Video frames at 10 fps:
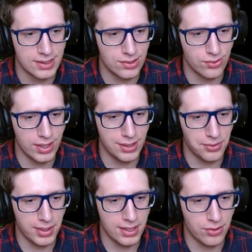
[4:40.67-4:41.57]
Well,
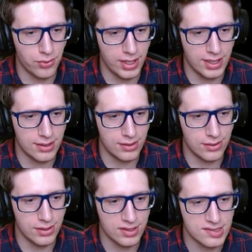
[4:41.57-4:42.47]
well, well.
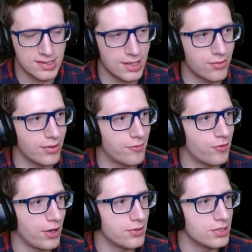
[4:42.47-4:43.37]
Looks like we
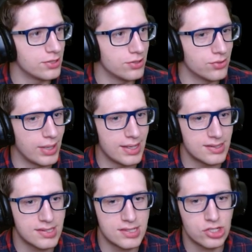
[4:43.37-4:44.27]
found a new way
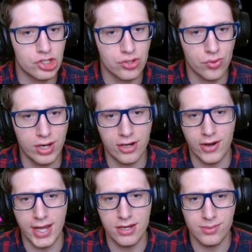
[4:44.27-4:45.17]
to destroy our
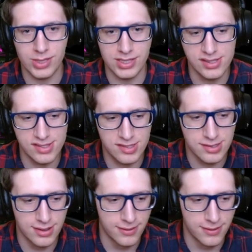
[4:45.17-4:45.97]
enemies.